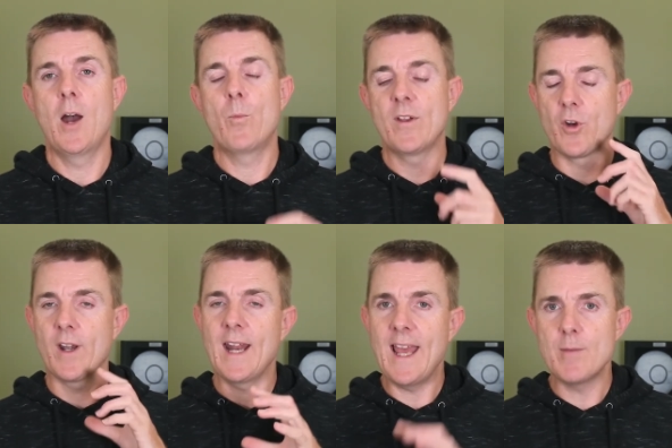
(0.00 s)
We've got
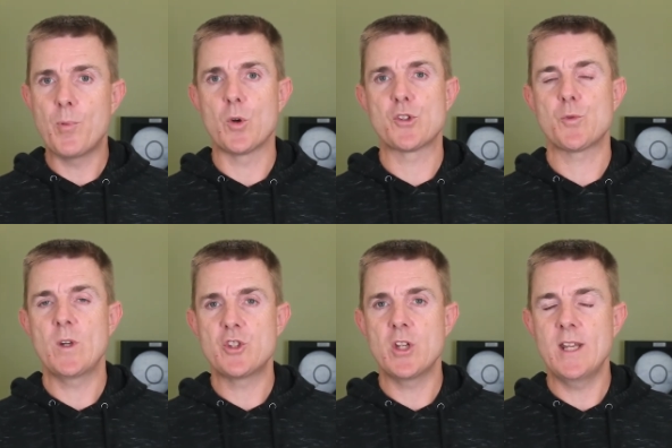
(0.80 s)
an 8-port
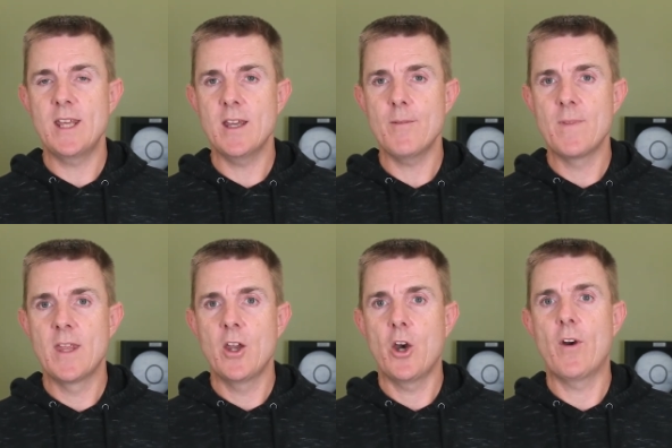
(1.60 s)
switch in here,
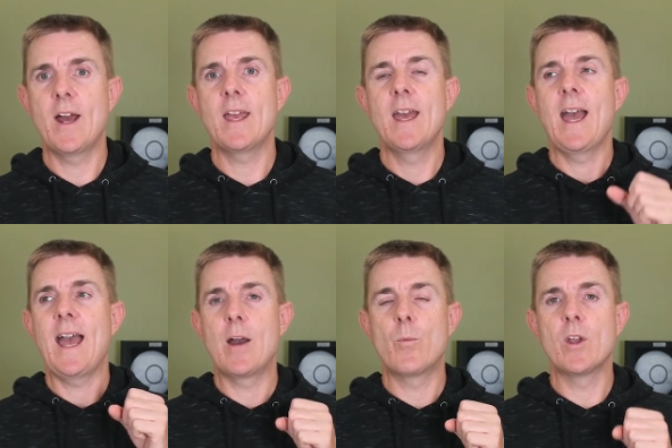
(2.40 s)
all right,
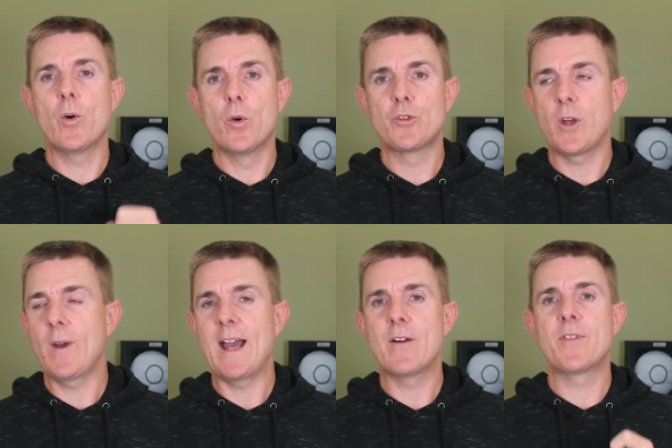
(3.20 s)
and we also
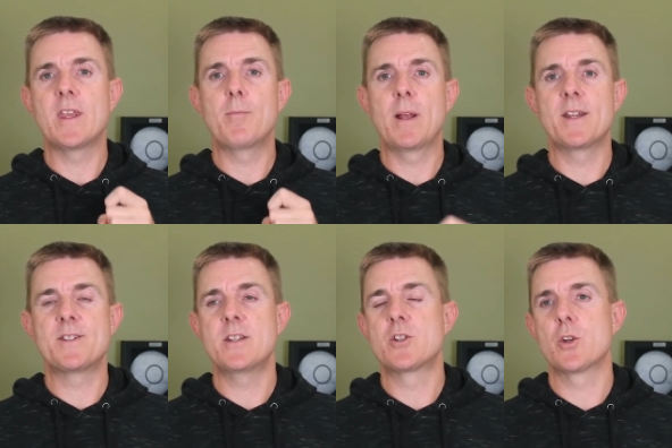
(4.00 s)
have the
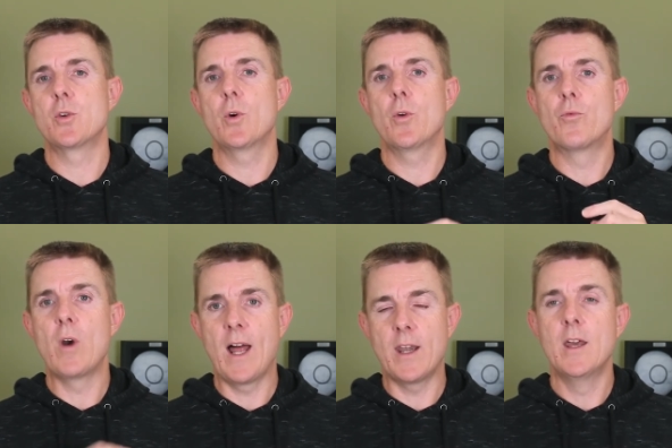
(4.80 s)
ability to
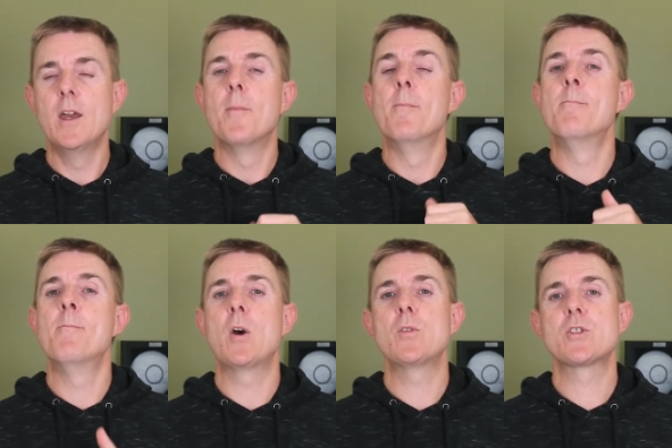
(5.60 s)
run
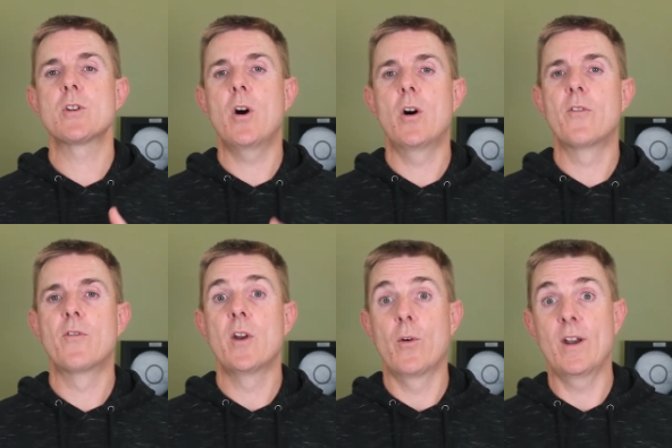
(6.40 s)
most of,
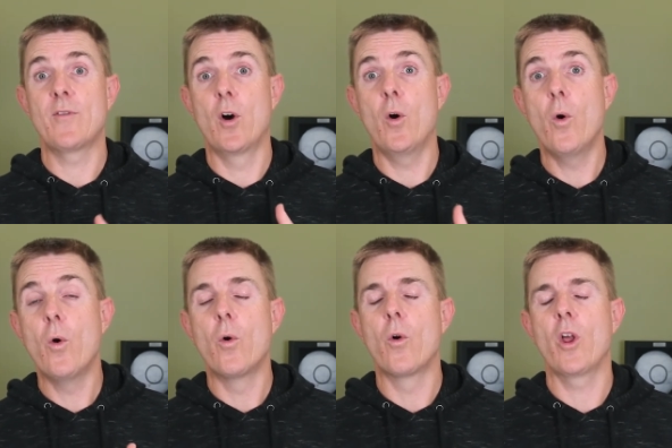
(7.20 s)
or if not
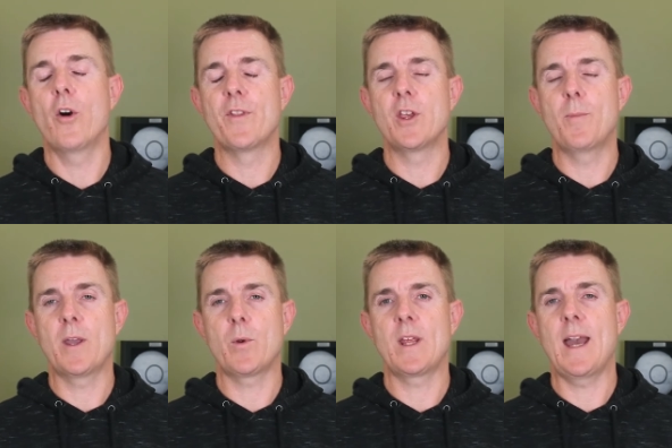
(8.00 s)
all, of the
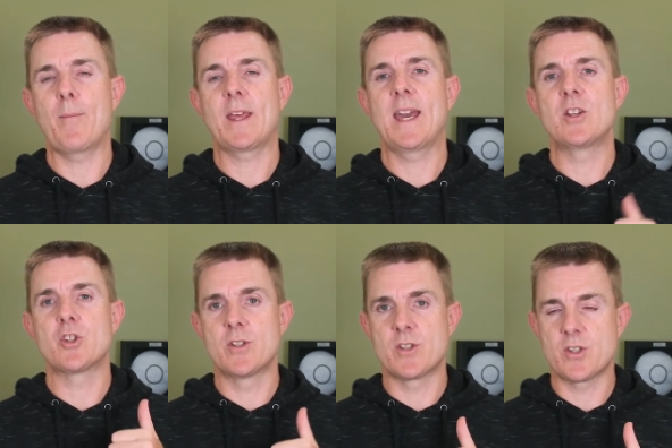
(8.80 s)
Ubiquiti
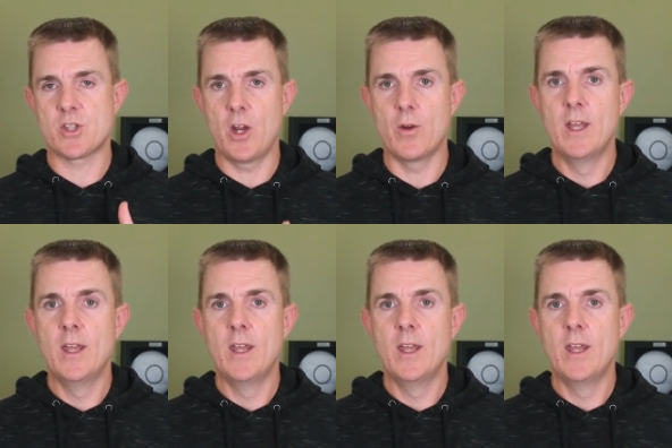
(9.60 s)
applications. So